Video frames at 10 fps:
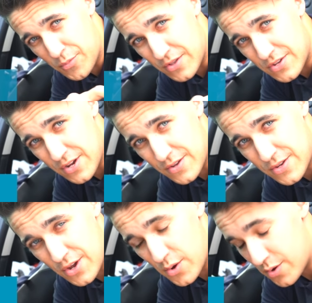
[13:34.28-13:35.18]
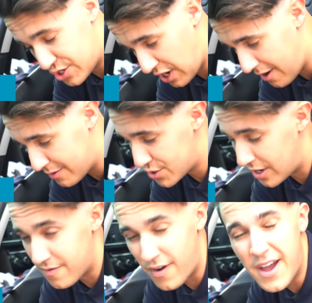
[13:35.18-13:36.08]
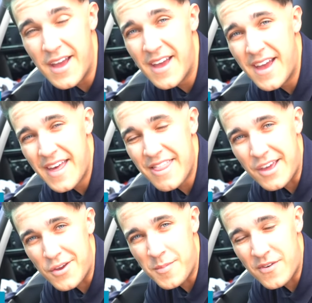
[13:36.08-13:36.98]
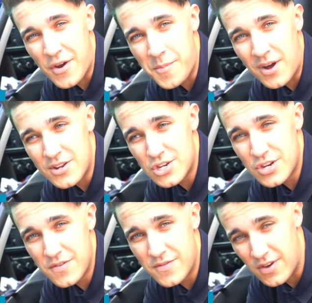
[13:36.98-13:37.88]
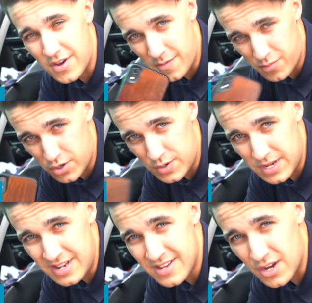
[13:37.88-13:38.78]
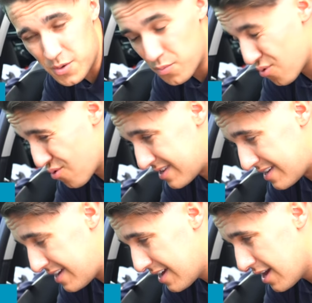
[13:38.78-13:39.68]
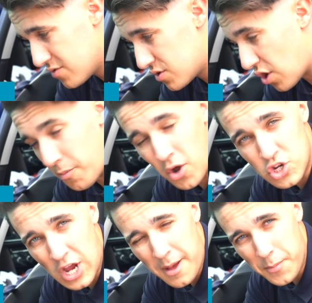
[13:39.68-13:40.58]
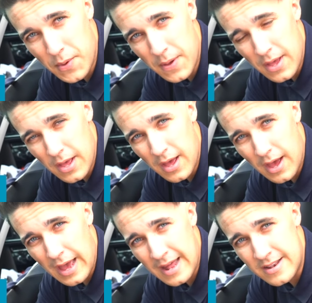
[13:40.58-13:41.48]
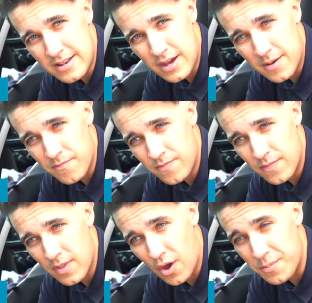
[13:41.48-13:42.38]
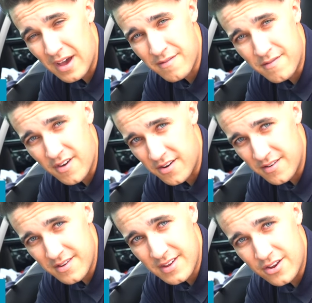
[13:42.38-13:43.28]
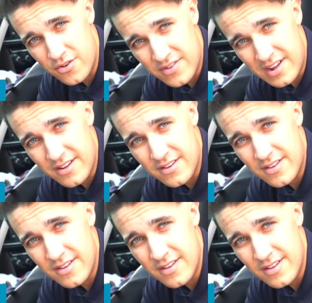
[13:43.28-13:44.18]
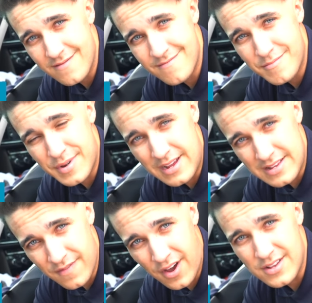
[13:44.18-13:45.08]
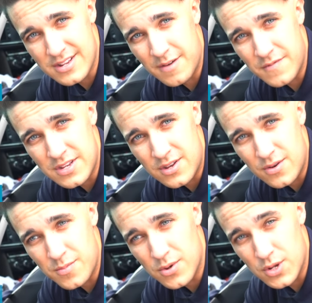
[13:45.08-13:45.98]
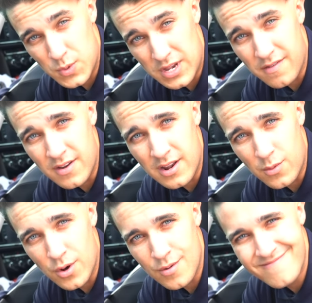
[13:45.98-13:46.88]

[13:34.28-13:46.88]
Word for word: sponsor. So shout out to Tradify. Thank you very much for producing such a pretty top-notch app, and I hope you're having fun in New Zealand. Please invite us to come visit you because we definitely will.